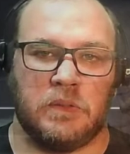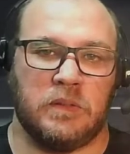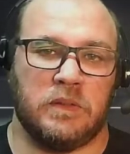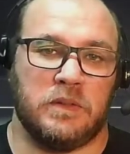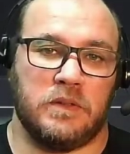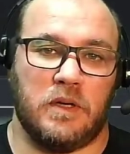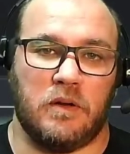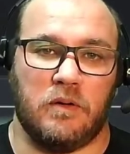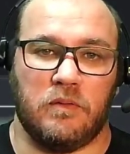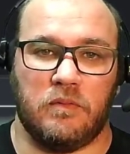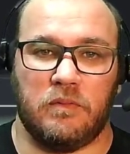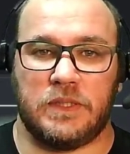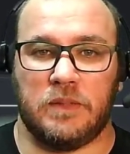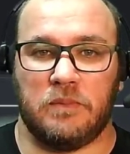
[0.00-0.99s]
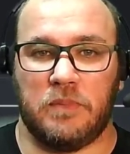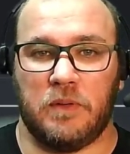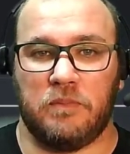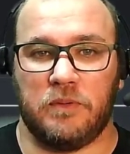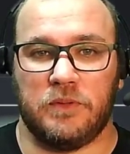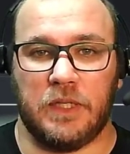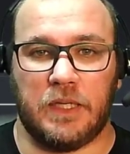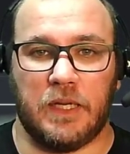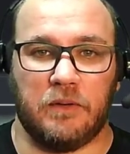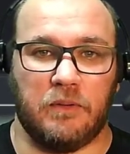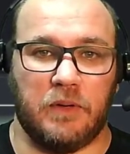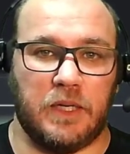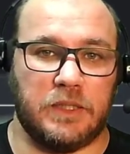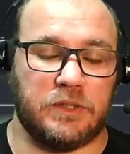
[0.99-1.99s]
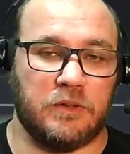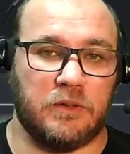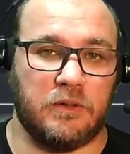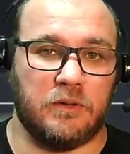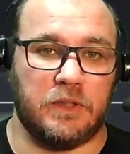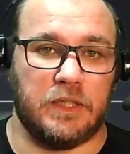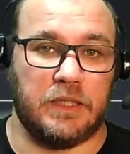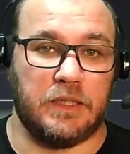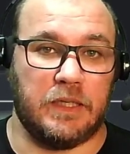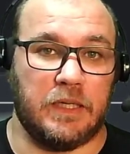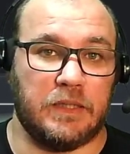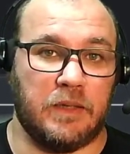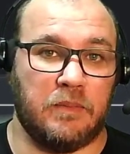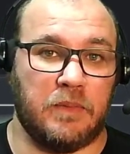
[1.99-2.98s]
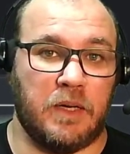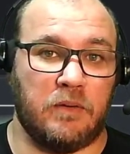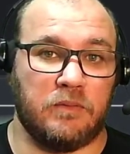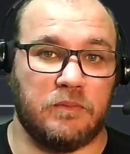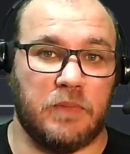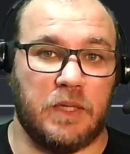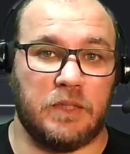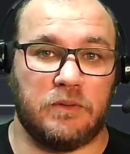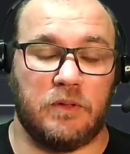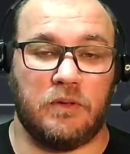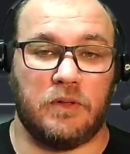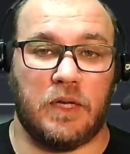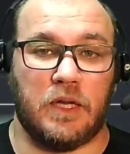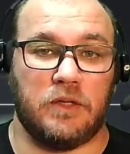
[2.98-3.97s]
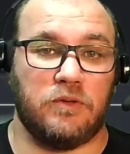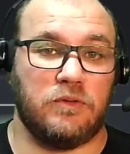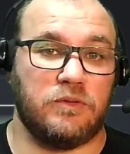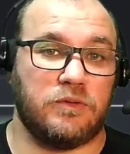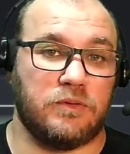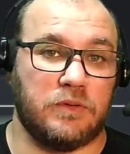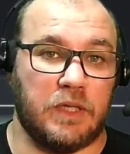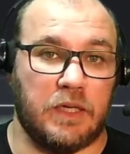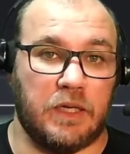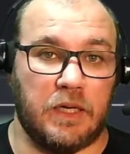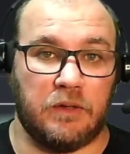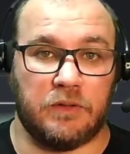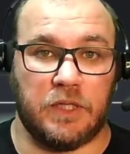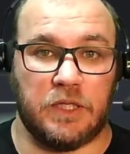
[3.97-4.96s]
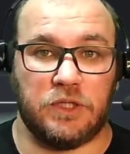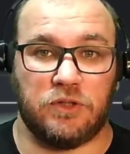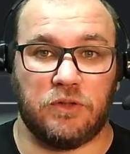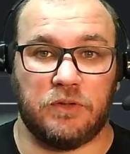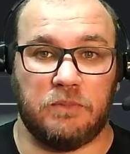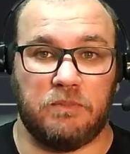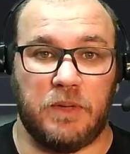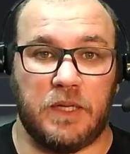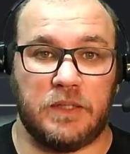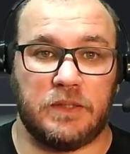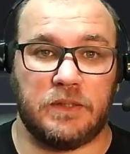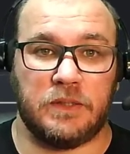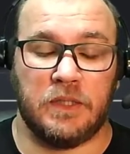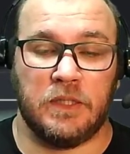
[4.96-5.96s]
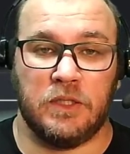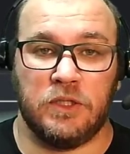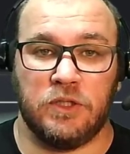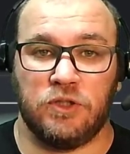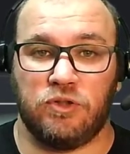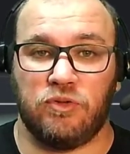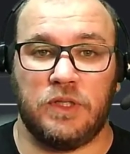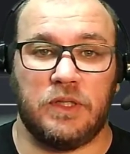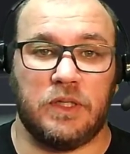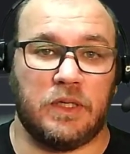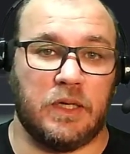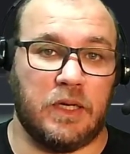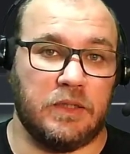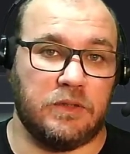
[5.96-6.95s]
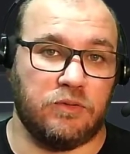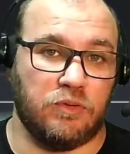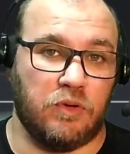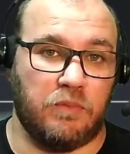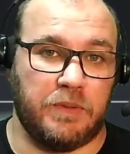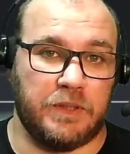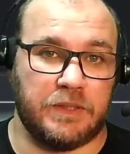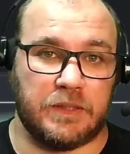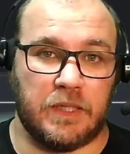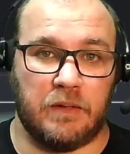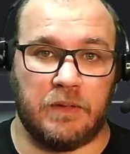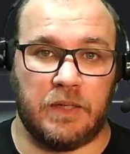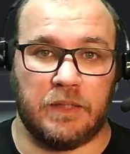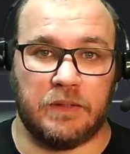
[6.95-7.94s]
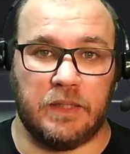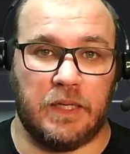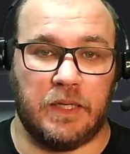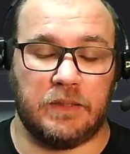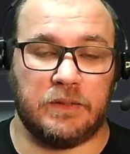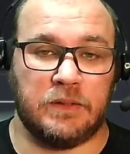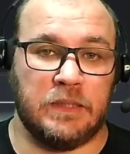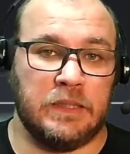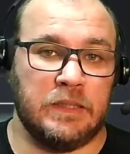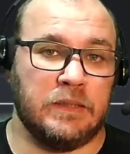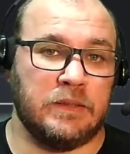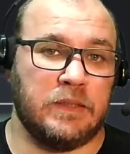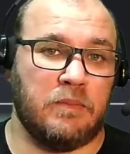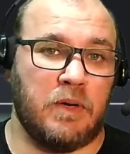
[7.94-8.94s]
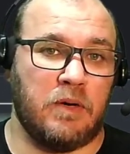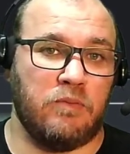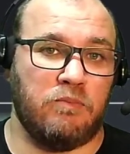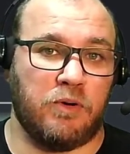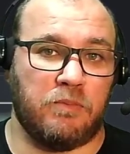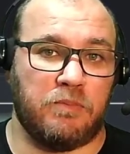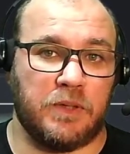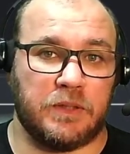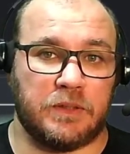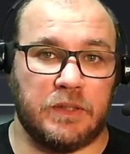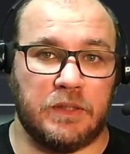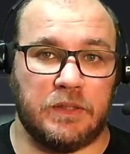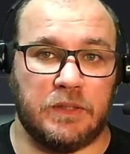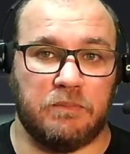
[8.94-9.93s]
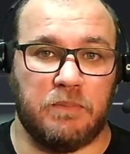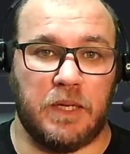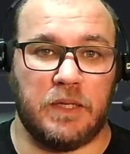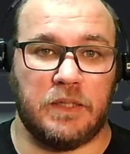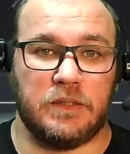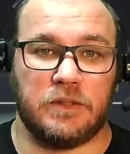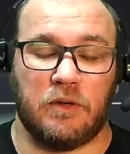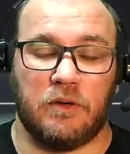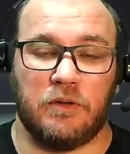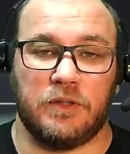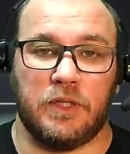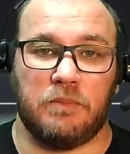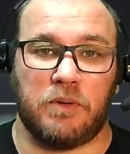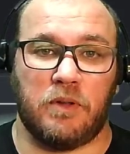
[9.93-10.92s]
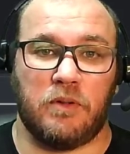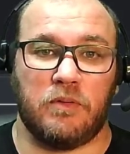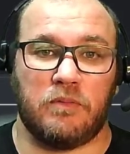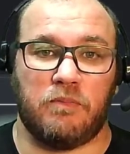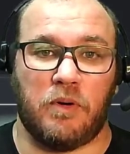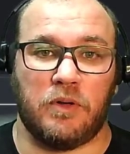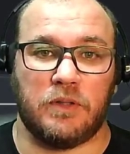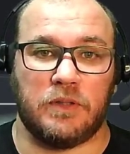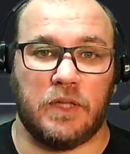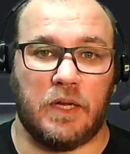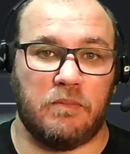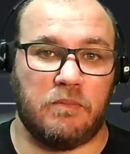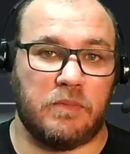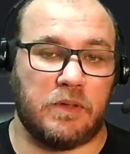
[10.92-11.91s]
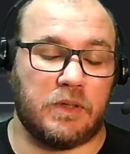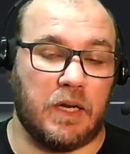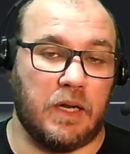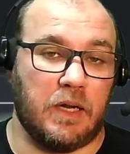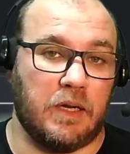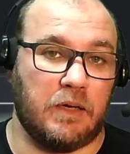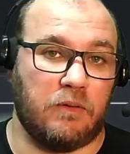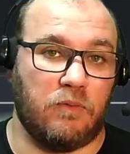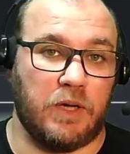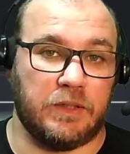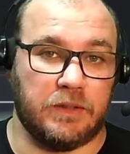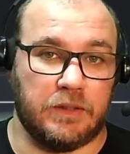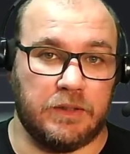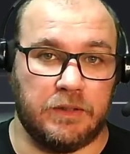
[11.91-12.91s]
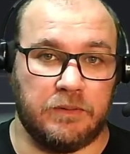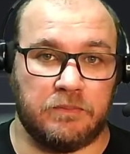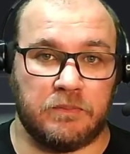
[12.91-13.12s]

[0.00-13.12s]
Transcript: So we simply put the calculation in getAmount method and use the annotation depends to indicate to OpenXava that the amount property depends on the product point number and quantity.